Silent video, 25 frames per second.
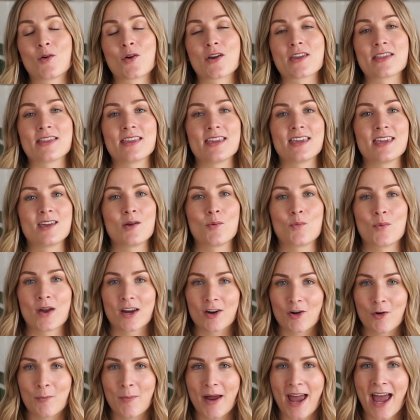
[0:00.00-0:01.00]
or the
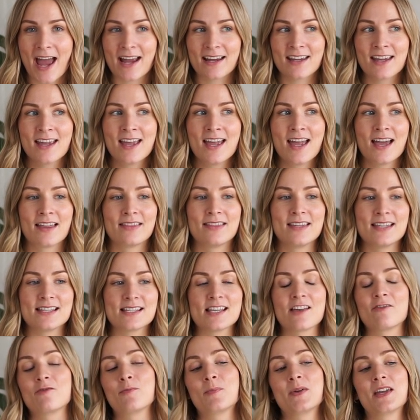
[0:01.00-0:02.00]
wicker bag.
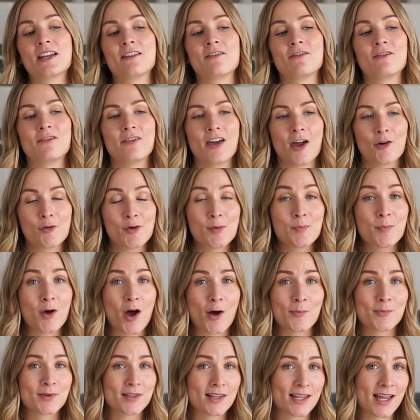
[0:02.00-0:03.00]
These have been very
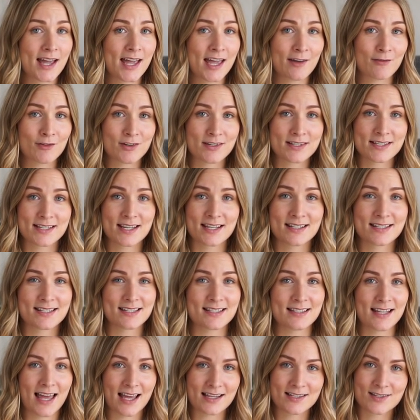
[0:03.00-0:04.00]
popular ever
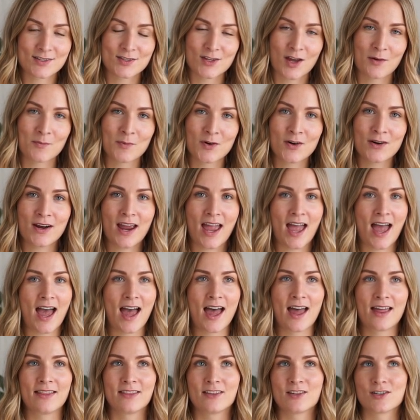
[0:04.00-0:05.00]
since last summer
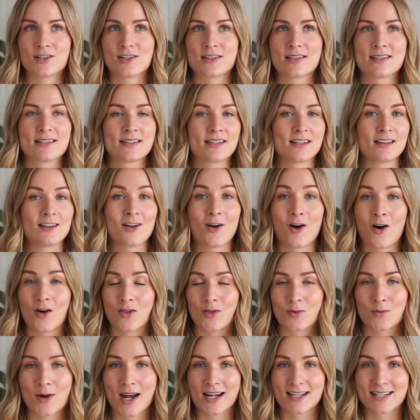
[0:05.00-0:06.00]
and they're just still all
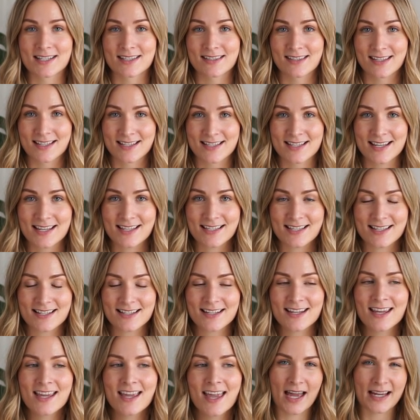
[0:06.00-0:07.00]
the rage this
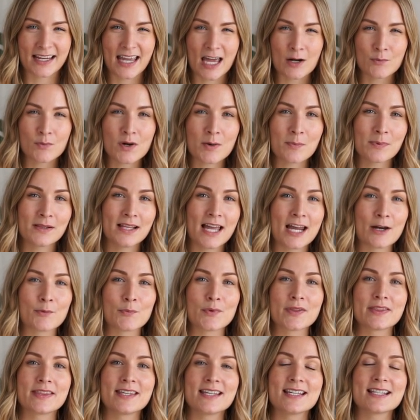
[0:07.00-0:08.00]
season. Again, we're
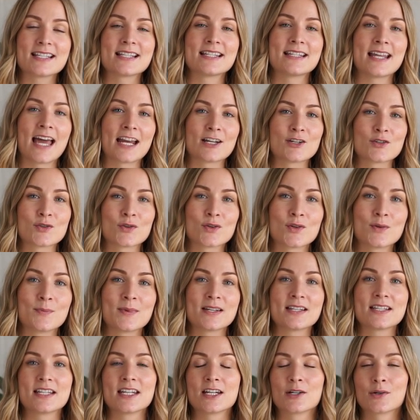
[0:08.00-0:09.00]
playing with these natural
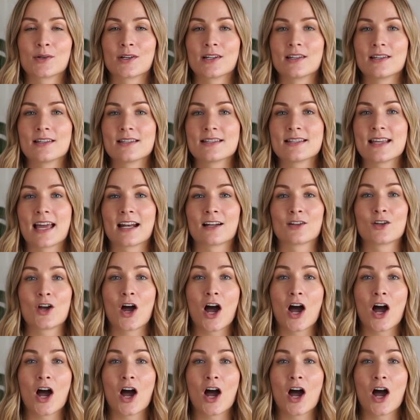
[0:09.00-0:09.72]
materials and